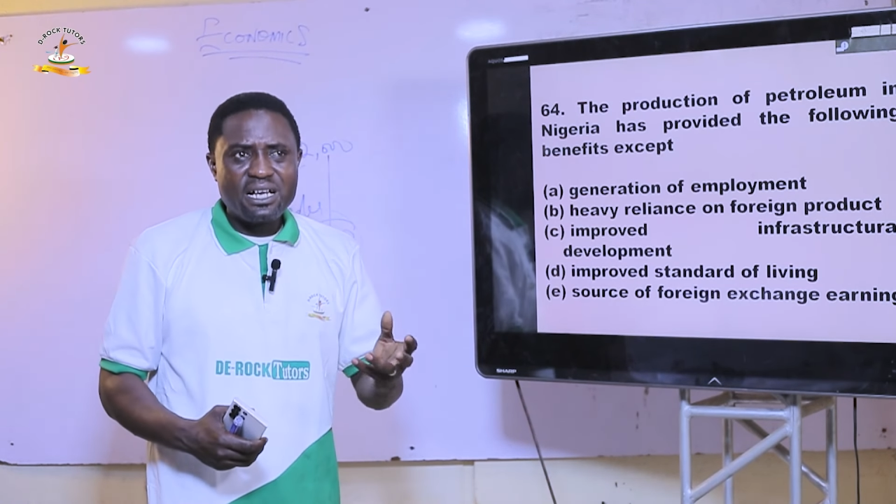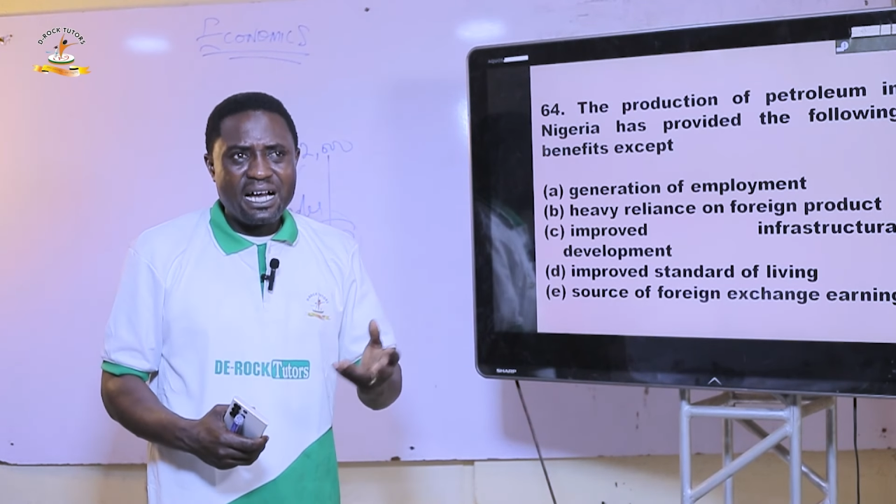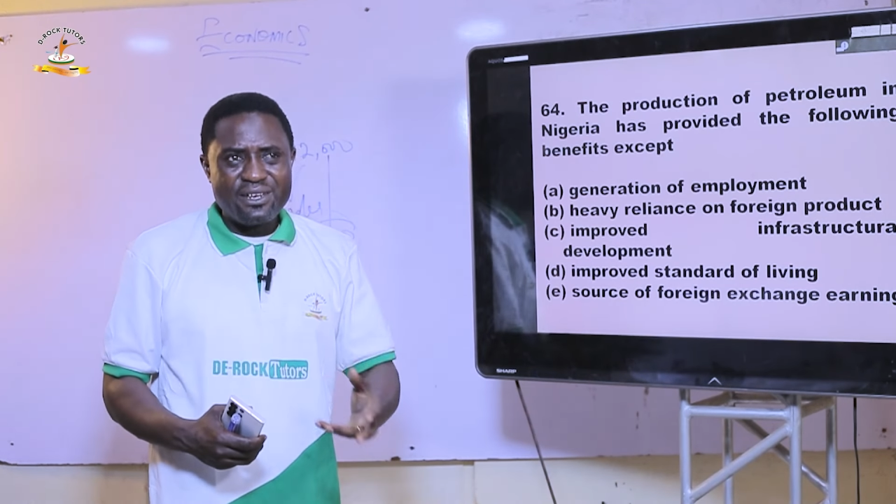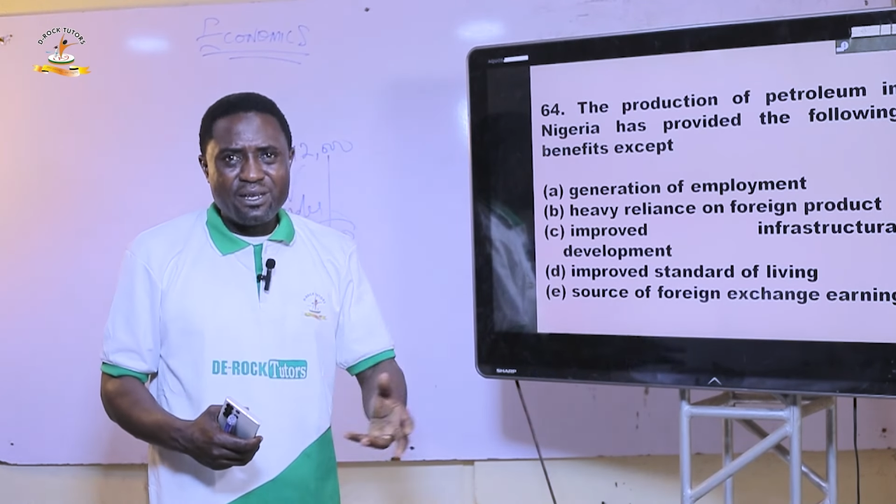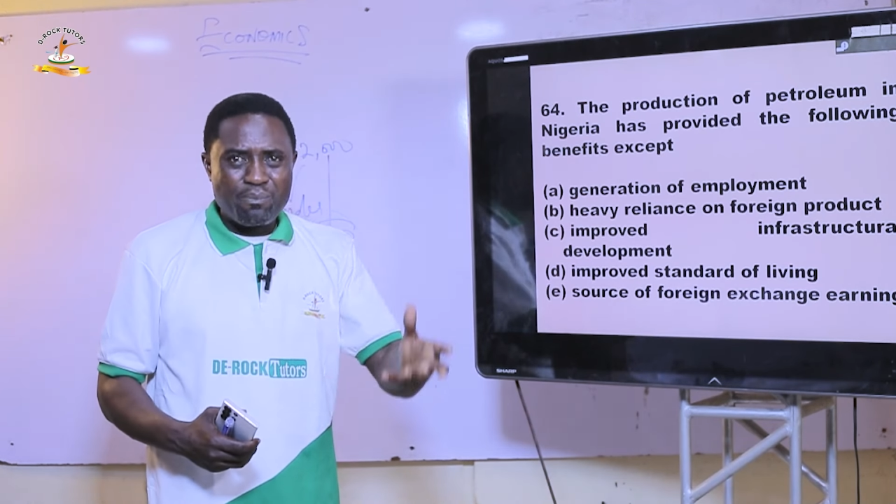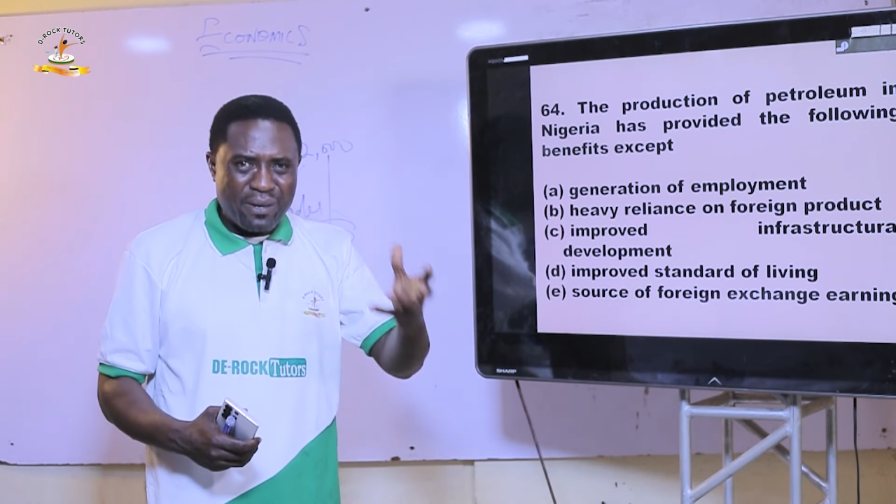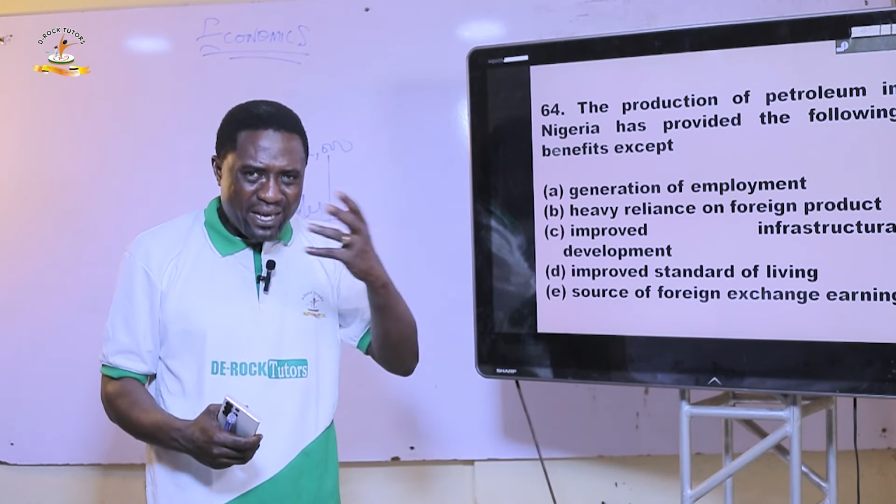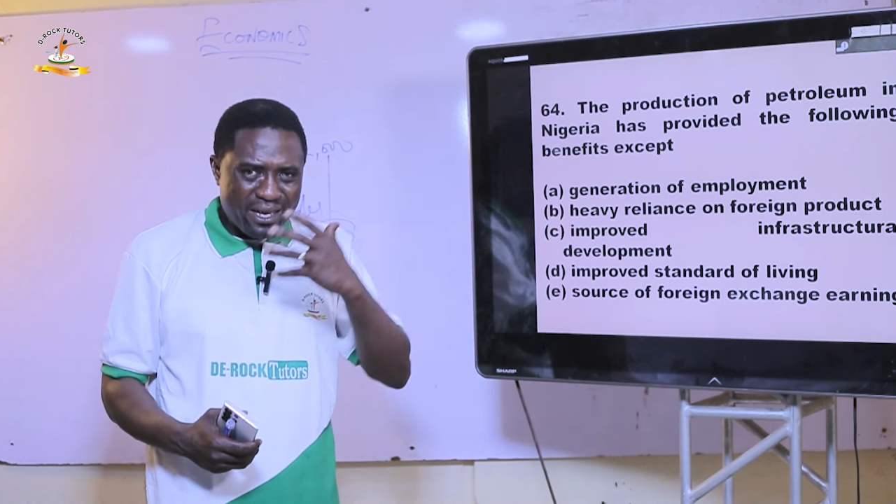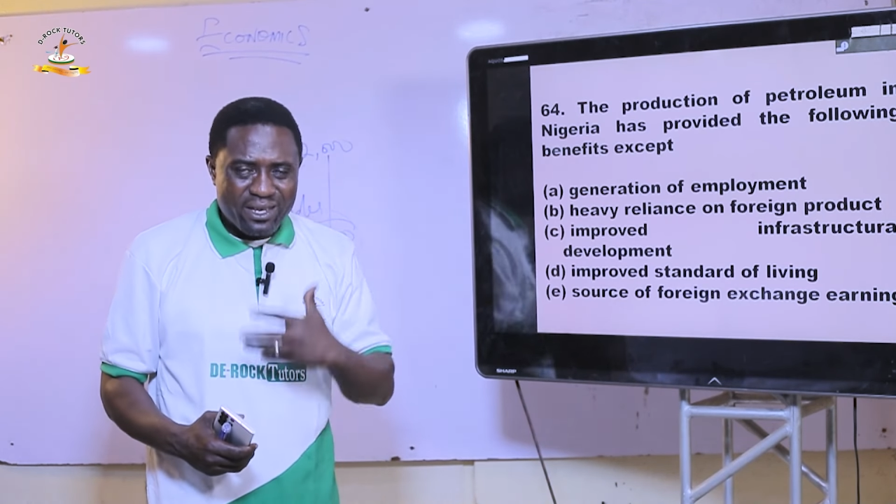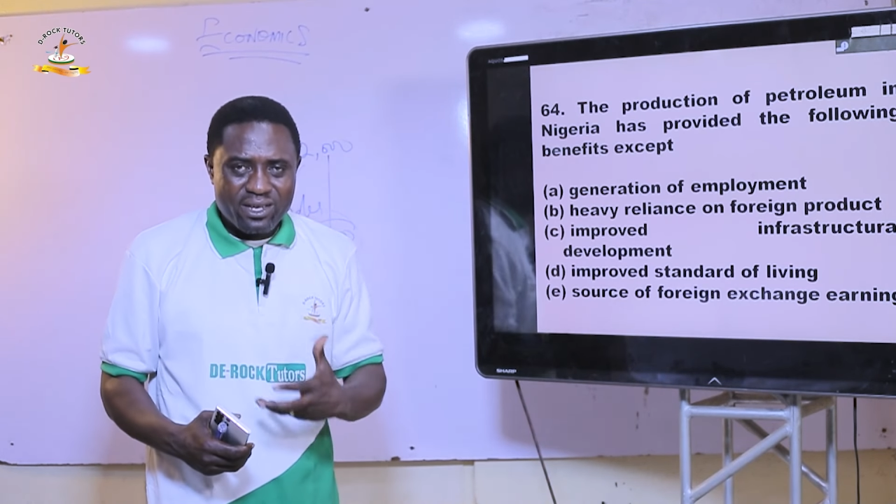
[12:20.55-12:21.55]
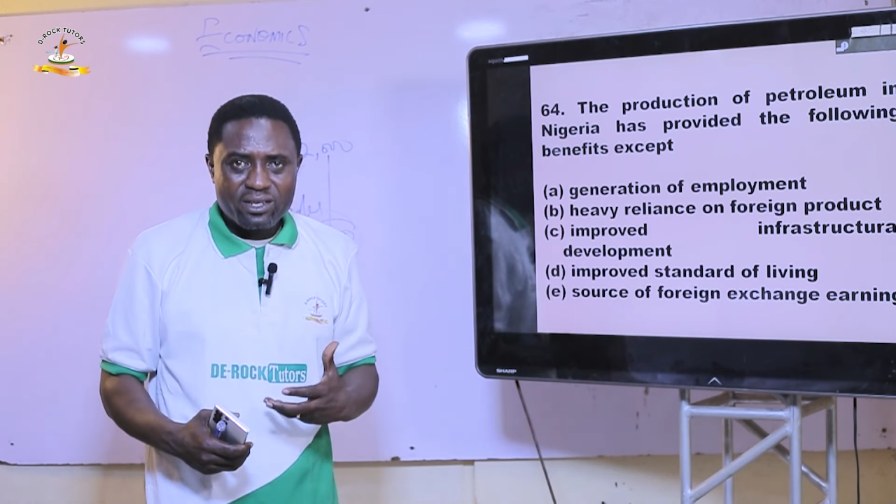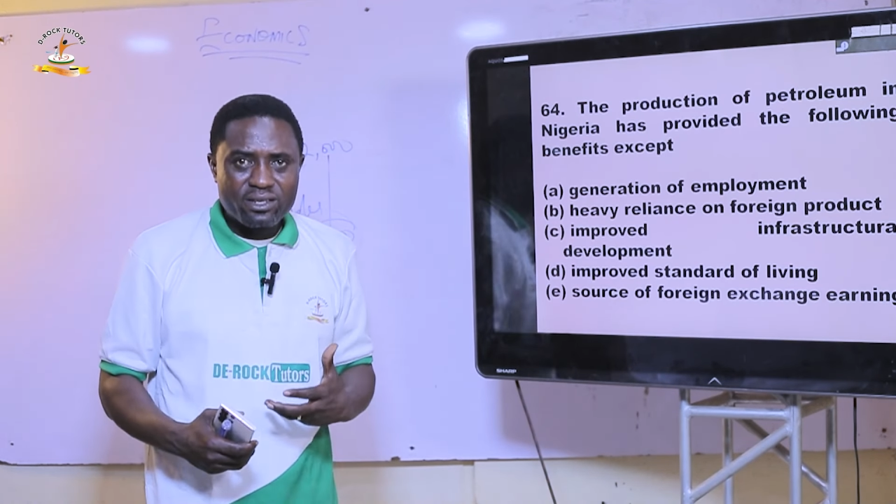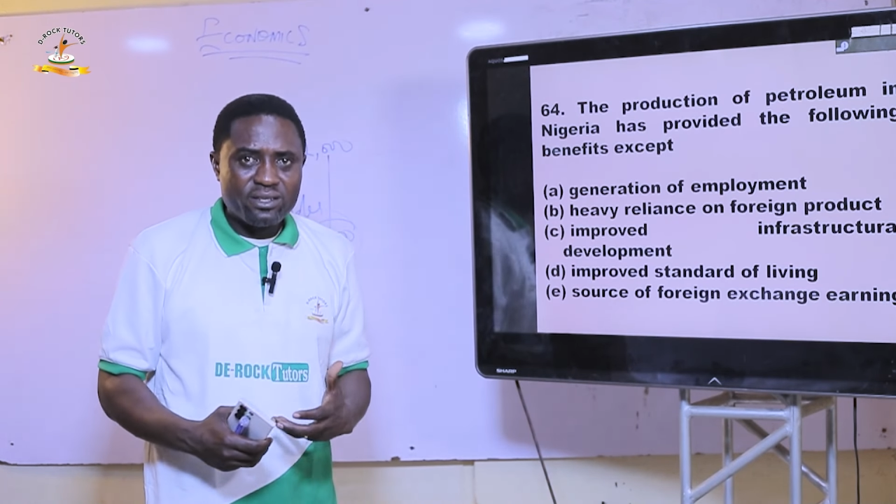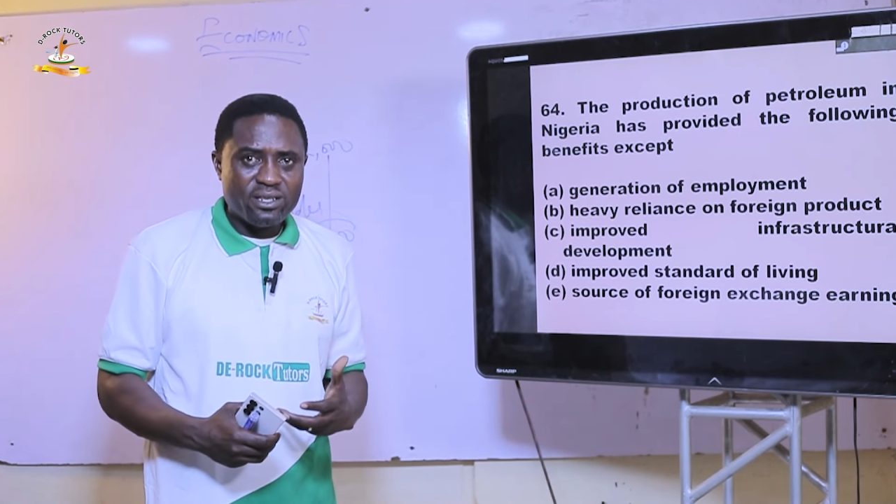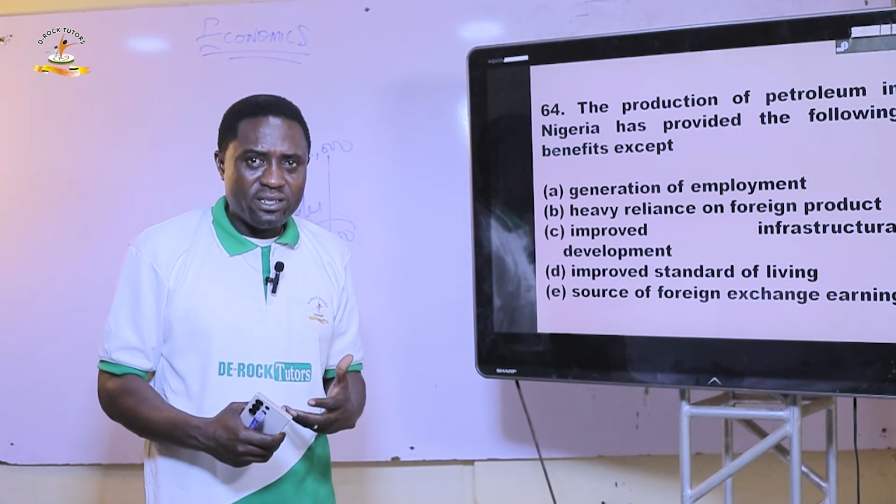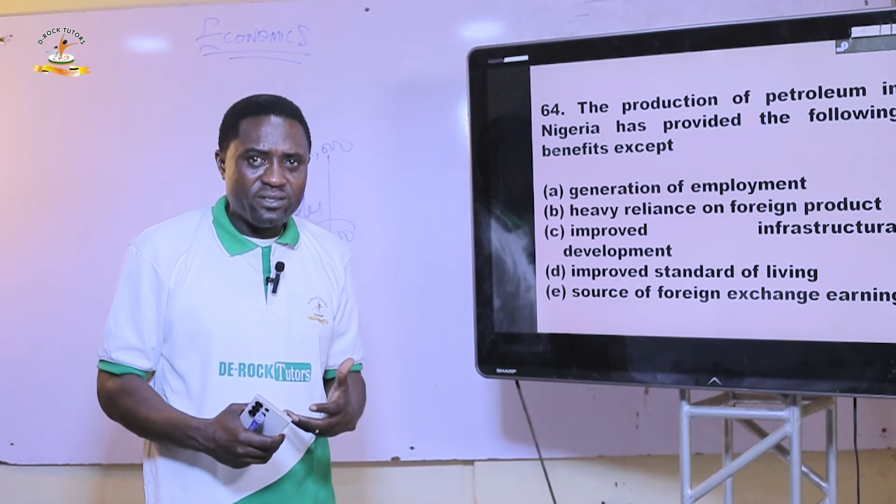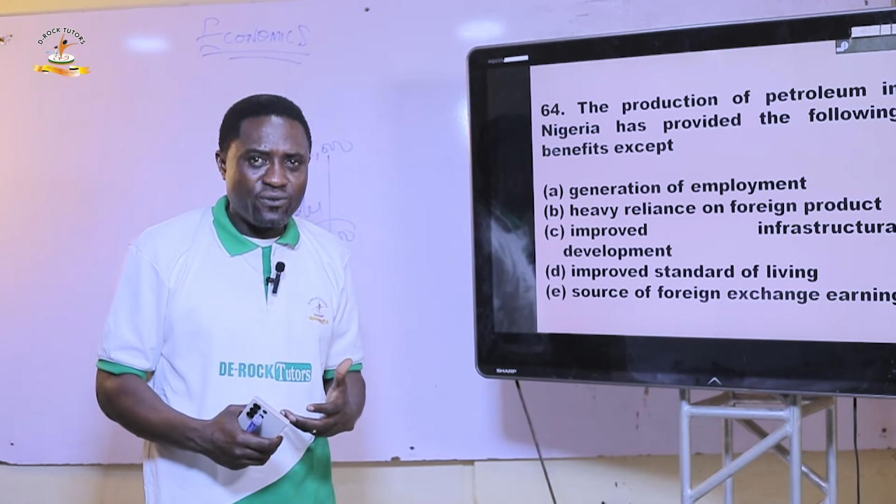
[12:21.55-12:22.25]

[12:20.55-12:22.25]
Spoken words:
and they pay in